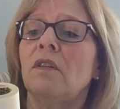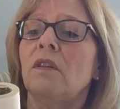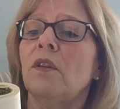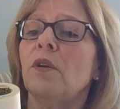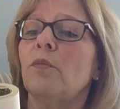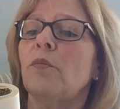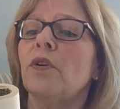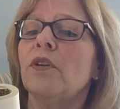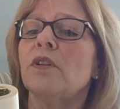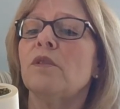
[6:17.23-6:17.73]
The
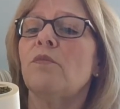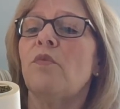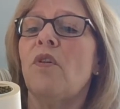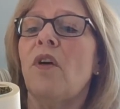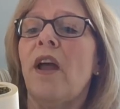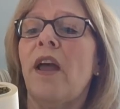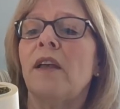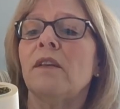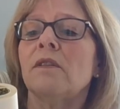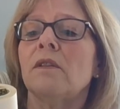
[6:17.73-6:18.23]
principal
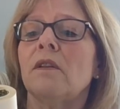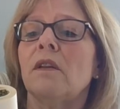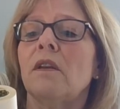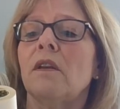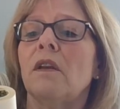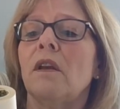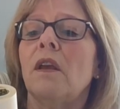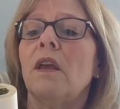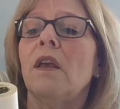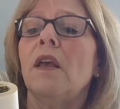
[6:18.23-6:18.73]
asked.
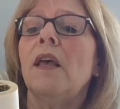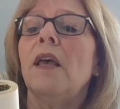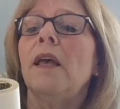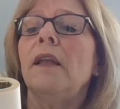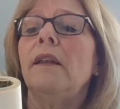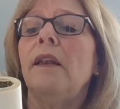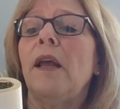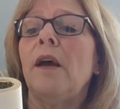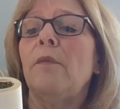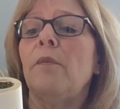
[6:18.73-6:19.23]

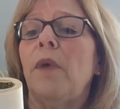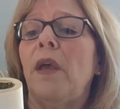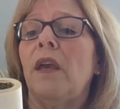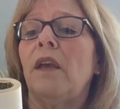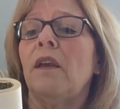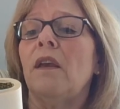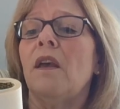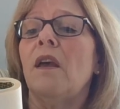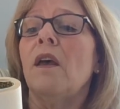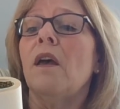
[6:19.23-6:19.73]
Now,
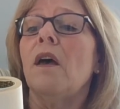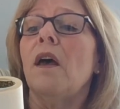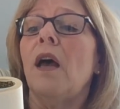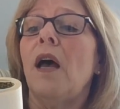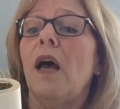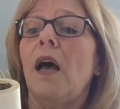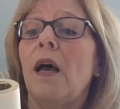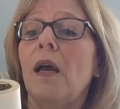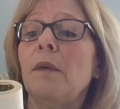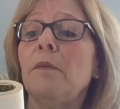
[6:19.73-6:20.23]
Meg,
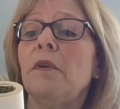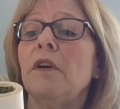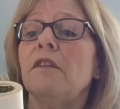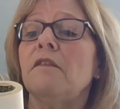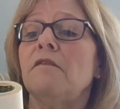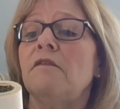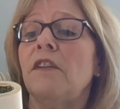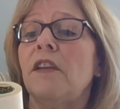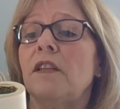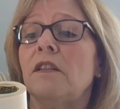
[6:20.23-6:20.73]
I'm
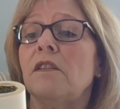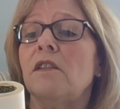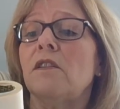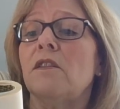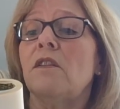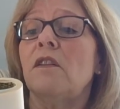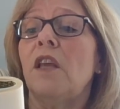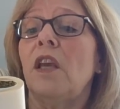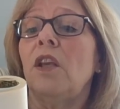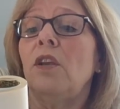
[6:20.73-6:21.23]

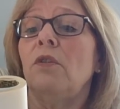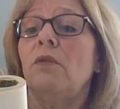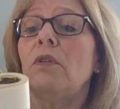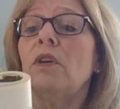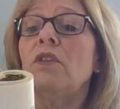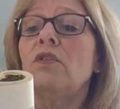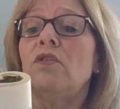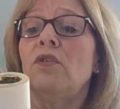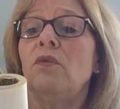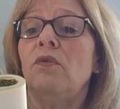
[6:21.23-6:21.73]
convinced that you
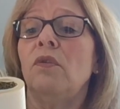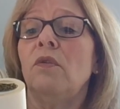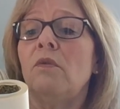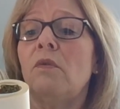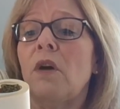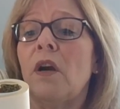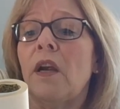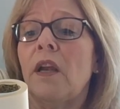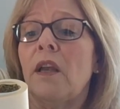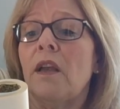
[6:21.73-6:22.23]
can do the
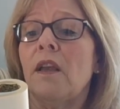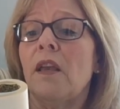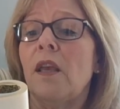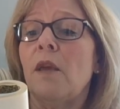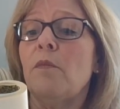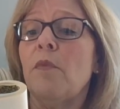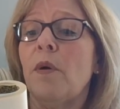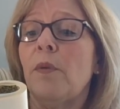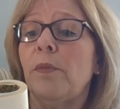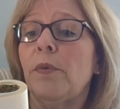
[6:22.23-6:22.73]
work and
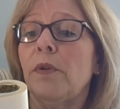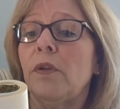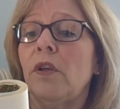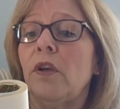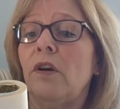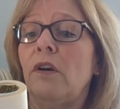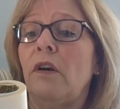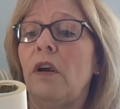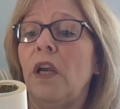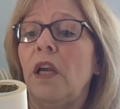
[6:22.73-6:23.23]
keep up with
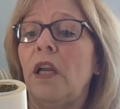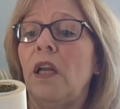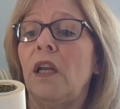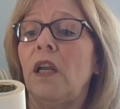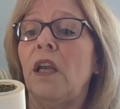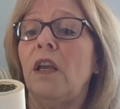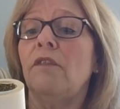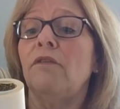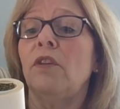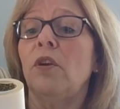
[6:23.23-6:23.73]
your grade
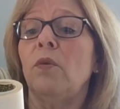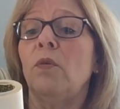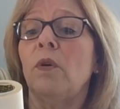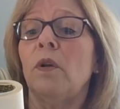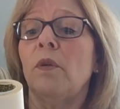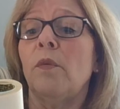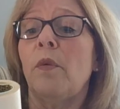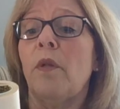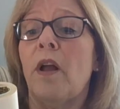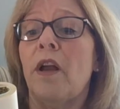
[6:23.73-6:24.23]
if you
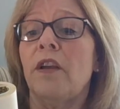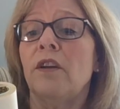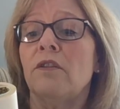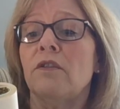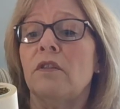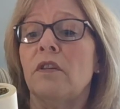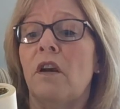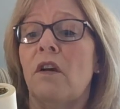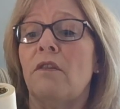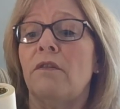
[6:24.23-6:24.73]
will apply
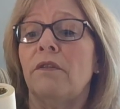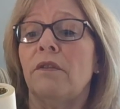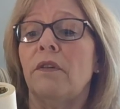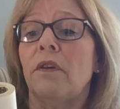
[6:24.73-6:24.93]
yourself.